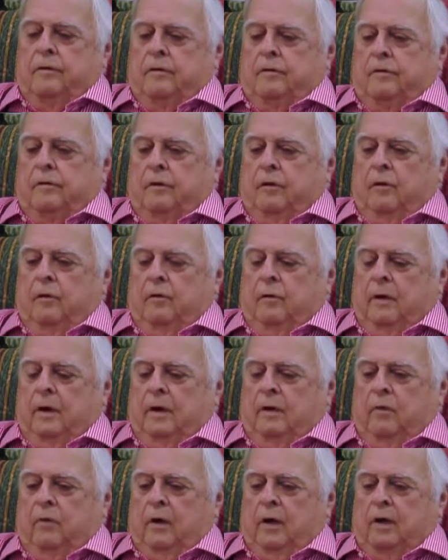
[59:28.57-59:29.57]
So
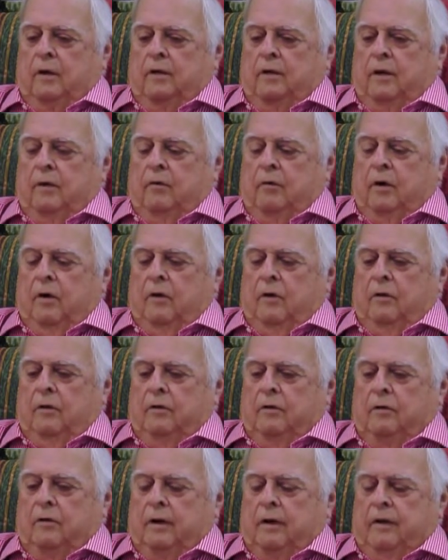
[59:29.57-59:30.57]
when Wesley
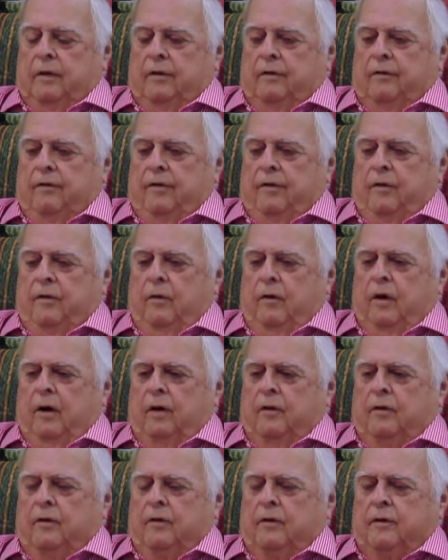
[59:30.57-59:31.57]
Rose and a few
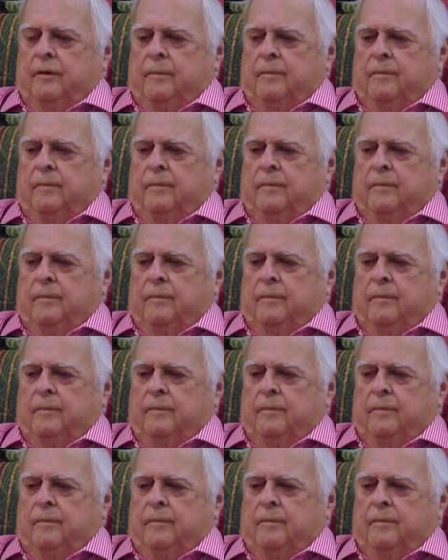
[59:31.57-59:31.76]
others